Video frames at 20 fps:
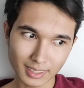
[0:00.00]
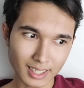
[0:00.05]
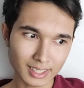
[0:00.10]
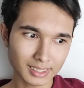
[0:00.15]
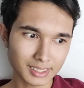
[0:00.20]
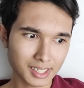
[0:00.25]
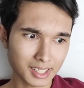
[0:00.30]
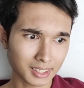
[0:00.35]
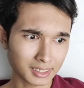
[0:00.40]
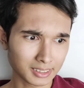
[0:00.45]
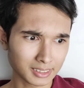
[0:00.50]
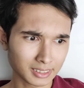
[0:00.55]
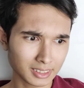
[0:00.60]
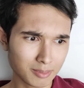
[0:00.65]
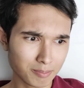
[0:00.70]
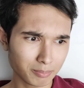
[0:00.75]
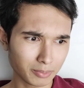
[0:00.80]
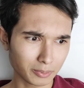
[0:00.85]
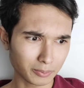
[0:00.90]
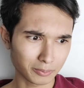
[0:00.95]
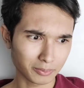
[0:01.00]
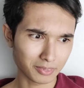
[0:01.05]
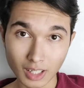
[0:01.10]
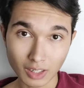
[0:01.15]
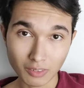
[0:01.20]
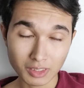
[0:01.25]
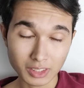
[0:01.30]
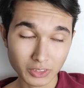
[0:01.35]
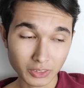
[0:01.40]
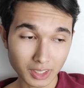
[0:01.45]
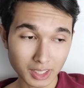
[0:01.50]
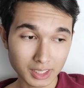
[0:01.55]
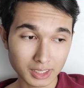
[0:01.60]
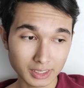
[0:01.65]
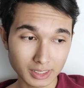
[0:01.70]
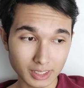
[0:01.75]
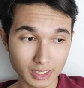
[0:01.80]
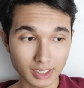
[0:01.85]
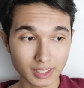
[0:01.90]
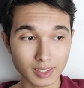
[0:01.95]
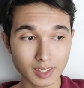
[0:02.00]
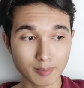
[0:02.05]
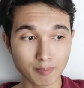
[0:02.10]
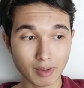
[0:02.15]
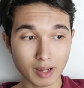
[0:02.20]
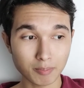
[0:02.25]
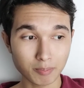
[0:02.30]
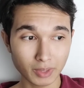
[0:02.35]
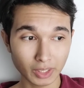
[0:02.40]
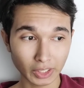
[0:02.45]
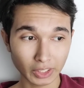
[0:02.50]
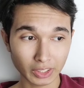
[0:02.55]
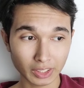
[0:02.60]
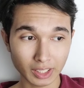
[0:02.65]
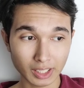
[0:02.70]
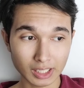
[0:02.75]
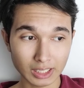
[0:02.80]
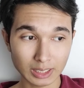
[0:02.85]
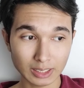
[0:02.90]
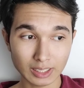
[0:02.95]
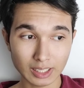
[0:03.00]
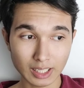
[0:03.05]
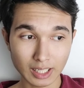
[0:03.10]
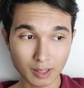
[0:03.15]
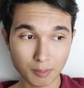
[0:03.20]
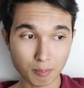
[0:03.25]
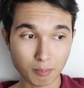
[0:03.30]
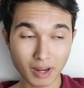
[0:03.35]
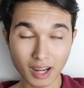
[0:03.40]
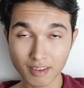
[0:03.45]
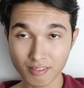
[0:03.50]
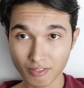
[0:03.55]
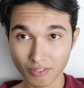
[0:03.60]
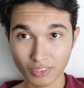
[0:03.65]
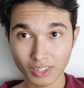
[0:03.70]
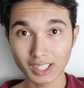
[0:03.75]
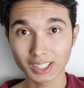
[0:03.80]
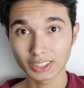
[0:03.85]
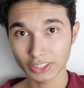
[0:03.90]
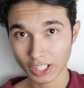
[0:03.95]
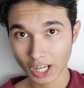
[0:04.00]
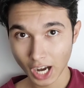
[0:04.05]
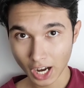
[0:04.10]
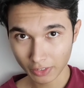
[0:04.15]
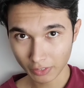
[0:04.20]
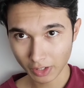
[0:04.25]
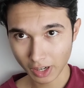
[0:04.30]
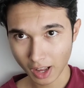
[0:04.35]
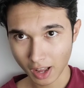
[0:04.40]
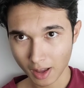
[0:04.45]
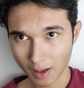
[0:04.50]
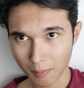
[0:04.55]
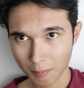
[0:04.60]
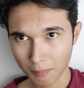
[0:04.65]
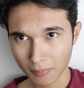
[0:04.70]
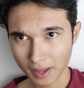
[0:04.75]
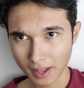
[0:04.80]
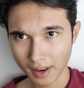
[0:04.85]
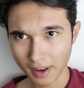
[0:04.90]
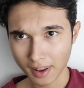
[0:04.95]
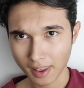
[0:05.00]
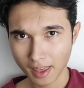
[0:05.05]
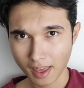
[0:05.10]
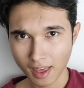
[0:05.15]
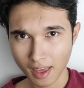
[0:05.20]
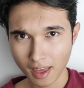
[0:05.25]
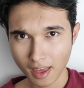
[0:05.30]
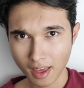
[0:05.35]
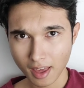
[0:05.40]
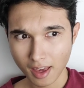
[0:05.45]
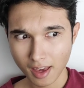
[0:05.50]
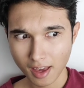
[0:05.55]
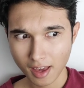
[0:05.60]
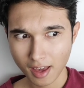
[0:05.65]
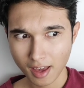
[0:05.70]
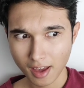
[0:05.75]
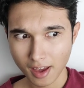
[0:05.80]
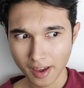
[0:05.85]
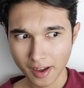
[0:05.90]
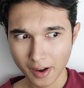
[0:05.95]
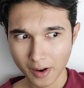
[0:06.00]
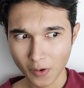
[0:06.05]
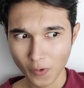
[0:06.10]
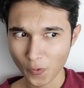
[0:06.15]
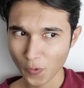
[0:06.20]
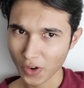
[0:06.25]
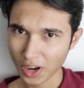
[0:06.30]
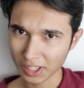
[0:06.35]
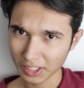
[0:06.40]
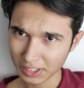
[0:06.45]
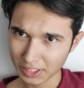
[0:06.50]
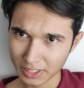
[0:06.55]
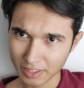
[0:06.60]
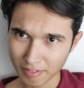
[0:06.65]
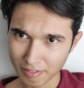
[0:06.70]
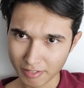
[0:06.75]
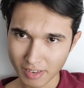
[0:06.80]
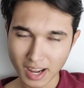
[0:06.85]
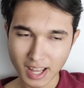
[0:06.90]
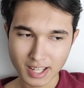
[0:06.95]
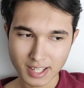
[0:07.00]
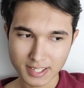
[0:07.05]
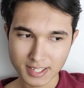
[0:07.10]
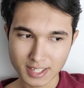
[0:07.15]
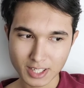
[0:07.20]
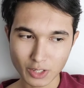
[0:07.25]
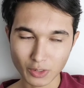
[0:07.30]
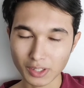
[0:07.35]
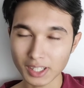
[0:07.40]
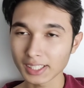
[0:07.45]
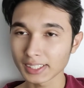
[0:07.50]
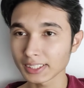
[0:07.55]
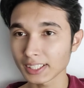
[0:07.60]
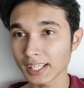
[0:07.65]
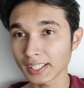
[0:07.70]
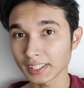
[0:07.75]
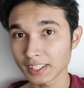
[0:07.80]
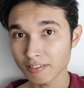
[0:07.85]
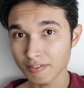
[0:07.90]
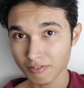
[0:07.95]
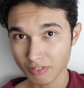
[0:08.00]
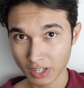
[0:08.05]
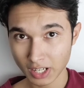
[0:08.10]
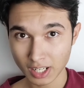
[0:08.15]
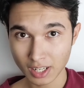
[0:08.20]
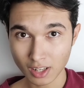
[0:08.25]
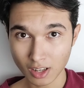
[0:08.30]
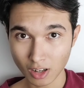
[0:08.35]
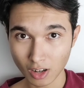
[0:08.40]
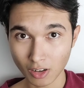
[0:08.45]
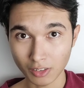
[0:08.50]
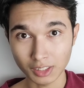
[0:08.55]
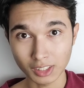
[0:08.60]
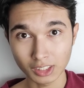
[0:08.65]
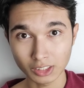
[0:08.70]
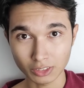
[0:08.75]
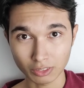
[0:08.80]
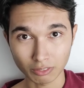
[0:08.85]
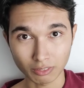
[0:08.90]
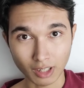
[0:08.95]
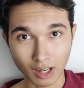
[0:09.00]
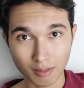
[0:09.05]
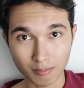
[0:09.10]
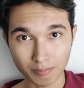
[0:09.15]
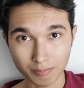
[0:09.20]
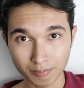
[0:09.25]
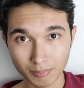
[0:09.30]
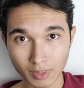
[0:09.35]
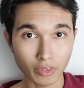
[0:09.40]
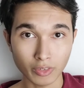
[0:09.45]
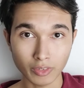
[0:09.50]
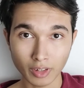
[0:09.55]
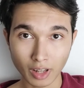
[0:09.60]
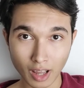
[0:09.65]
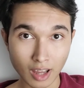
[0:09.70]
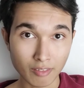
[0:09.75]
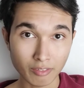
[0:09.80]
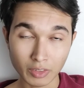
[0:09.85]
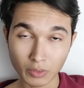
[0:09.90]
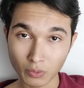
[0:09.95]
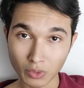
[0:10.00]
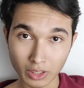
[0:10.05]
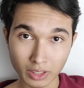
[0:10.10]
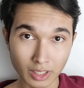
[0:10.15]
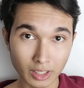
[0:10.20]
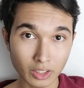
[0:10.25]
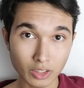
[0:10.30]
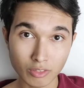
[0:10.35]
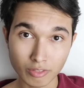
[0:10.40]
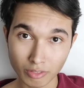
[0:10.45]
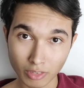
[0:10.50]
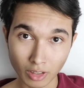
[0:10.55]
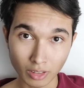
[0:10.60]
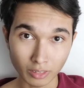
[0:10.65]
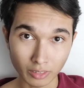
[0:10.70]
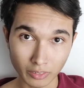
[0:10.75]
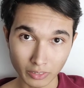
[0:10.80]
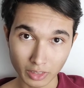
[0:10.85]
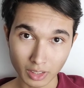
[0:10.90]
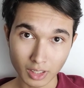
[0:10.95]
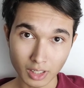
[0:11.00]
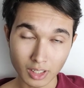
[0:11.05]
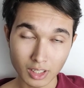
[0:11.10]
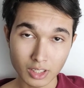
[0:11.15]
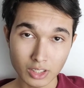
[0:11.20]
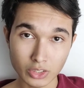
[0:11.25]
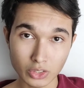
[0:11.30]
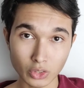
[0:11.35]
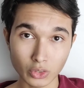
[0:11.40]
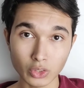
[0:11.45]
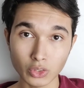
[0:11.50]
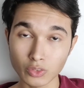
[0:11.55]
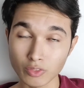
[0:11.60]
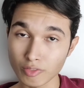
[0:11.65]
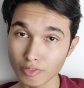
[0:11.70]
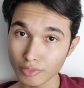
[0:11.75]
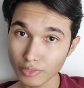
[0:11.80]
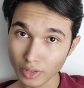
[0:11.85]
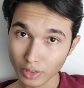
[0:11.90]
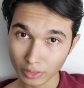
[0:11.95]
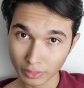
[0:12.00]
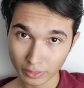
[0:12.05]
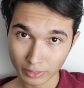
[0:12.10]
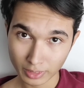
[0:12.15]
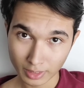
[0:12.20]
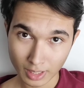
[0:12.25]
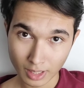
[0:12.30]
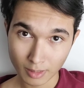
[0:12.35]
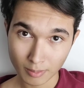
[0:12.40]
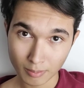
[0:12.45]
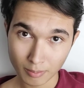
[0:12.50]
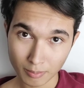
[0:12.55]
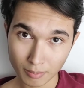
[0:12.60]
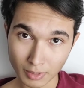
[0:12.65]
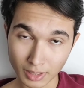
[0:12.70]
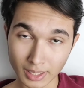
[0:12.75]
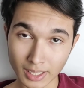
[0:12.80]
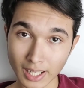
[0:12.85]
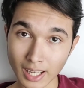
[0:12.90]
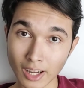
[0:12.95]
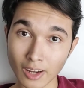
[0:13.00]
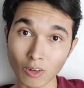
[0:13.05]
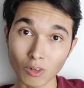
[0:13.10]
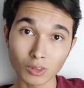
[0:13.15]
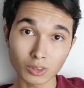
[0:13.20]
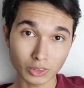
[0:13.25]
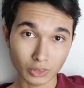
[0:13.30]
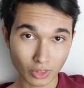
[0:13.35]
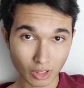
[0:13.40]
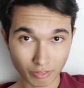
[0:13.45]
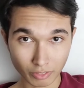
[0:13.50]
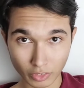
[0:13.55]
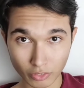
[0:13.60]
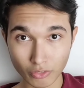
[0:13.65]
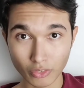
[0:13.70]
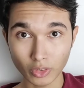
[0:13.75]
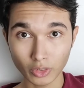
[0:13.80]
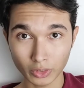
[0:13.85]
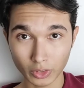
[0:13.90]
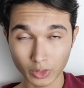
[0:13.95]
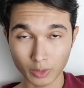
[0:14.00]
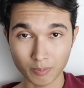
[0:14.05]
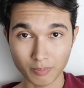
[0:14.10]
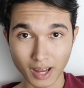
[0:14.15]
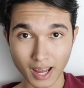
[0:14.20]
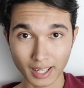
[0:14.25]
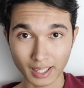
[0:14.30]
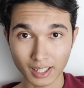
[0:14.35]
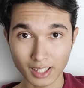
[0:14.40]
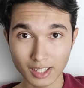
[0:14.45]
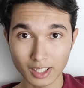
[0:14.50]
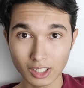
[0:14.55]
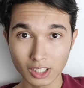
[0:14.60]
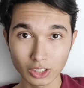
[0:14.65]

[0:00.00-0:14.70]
That's it, simple. Now as you can see, my picture is in my friends area, but where's the friends? So it's like the feed on Instagram for everyone that you followed. So you followed them, but they also have to follow you back,